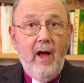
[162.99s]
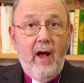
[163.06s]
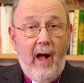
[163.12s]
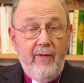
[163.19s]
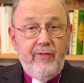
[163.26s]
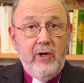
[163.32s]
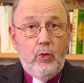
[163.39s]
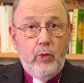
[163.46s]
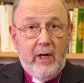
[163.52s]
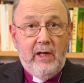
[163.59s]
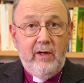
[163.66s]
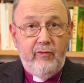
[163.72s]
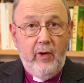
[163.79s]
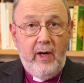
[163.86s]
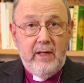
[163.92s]
I think
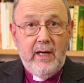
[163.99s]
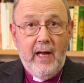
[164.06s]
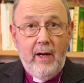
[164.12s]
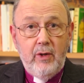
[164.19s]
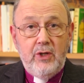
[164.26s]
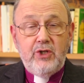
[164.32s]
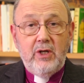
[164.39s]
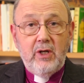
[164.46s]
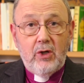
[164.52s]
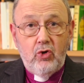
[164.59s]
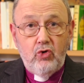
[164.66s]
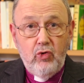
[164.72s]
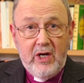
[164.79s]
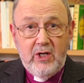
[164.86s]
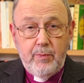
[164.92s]
Wycliffe right now is in a
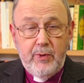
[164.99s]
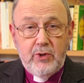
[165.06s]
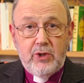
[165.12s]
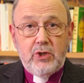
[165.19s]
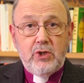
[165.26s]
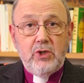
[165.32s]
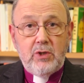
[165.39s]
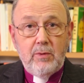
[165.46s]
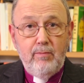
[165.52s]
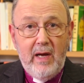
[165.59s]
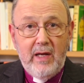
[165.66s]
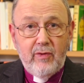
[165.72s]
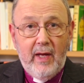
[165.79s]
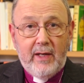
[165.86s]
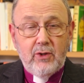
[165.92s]
great position to
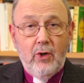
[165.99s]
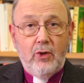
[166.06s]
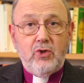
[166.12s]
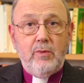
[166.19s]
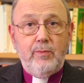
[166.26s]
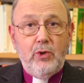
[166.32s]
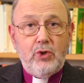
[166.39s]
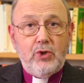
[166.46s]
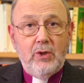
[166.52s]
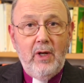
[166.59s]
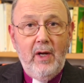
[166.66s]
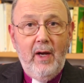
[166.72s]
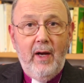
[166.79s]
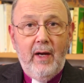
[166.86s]
make that contribution,